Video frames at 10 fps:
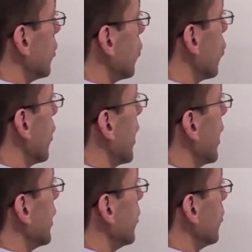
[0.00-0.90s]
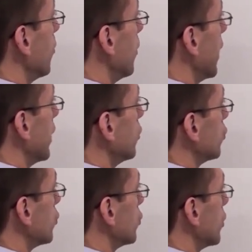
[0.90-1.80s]
y
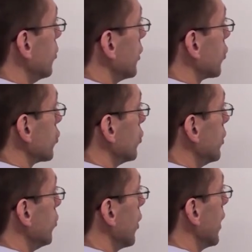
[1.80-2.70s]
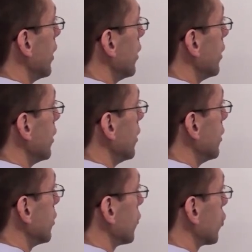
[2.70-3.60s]
minus 3, because dy,
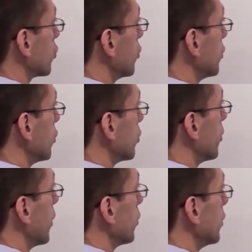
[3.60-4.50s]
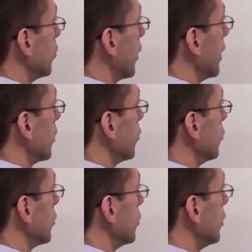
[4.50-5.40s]
of course, to the third power, dy
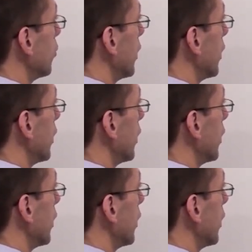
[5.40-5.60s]
over dy